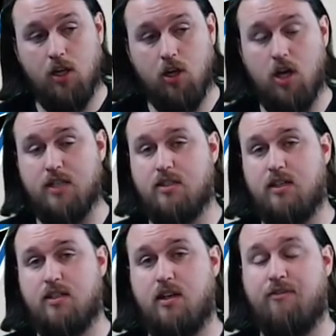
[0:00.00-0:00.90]
Cost
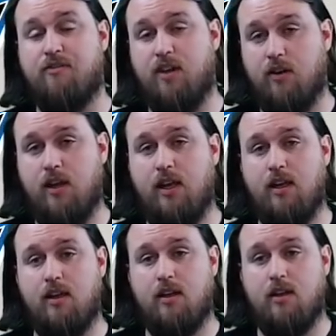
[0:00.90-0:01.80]
us a
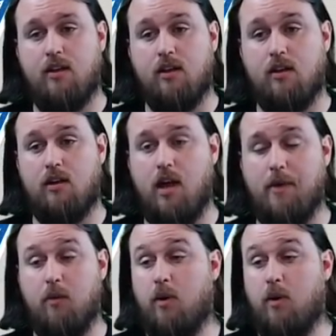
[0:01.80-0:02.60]
very, I mean,